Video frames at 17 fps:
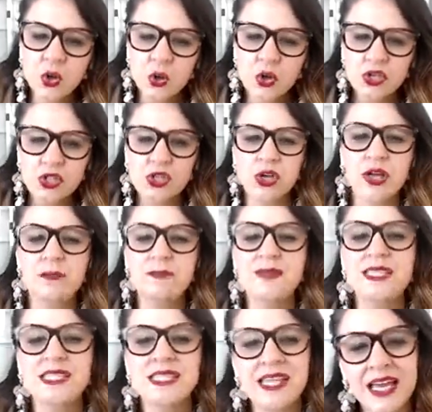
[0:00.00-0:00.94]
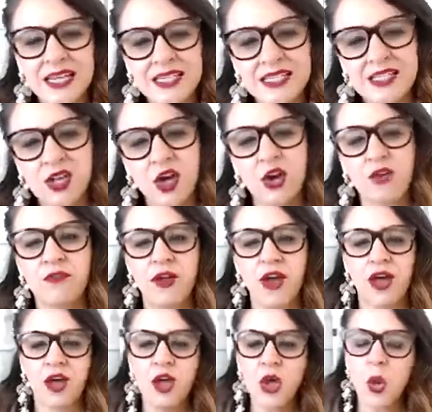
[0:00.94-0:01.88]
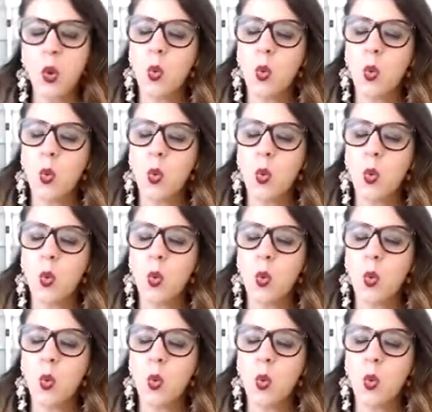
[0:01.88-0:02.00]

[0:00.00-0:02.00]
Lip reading: taught to obsess over